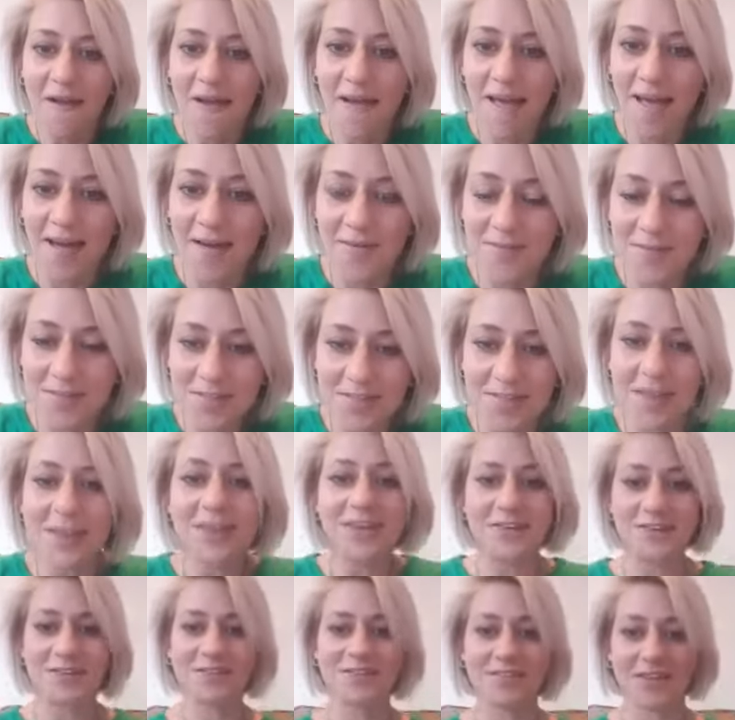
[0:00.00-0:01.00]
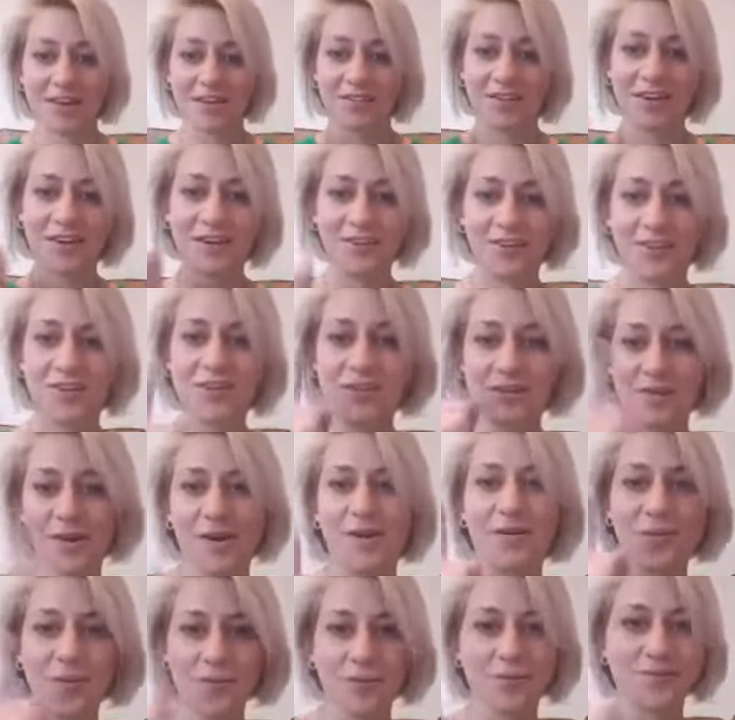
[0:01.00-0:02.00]
Thank you, Sarah. You
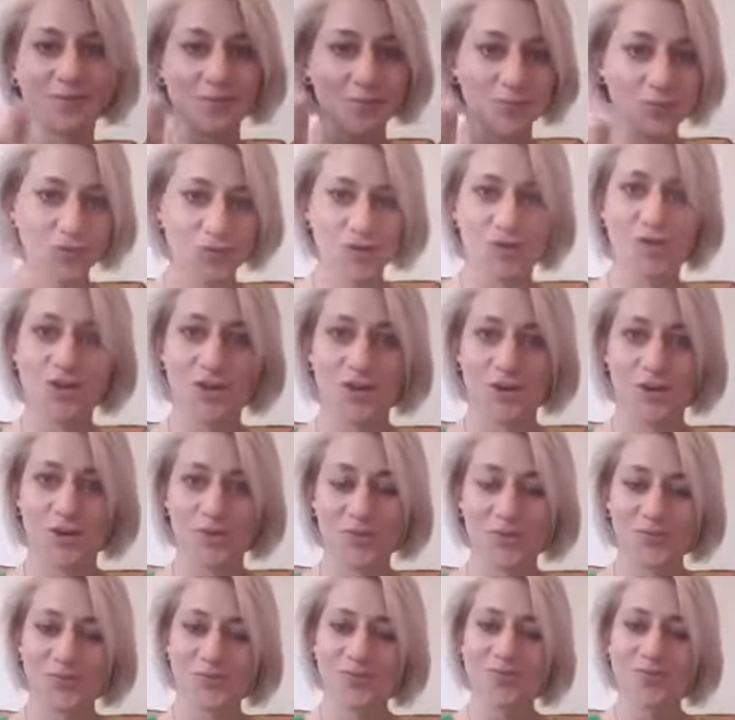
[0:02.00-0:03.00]
are awesome too.